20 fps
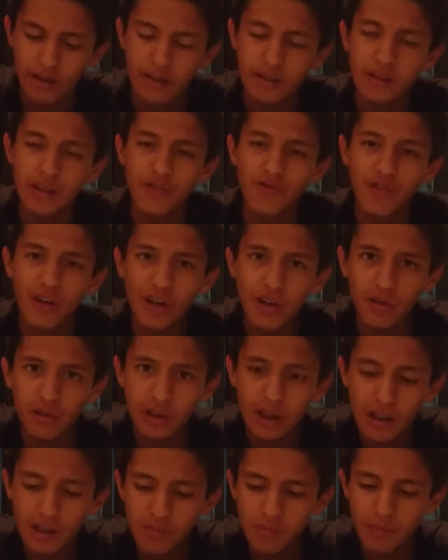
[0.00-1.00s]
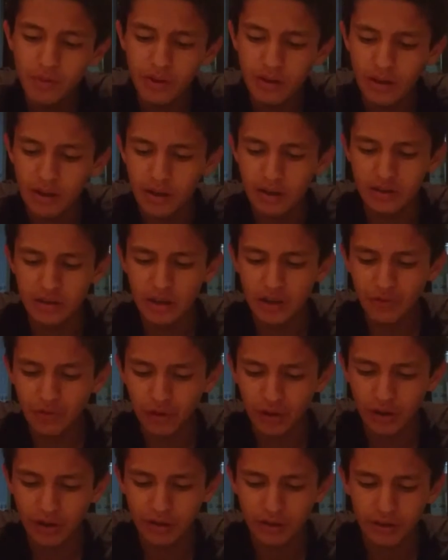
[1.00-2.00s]
The phenotype is
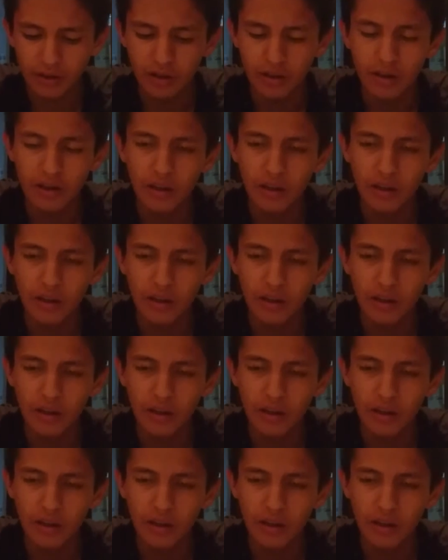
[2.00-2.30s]
different.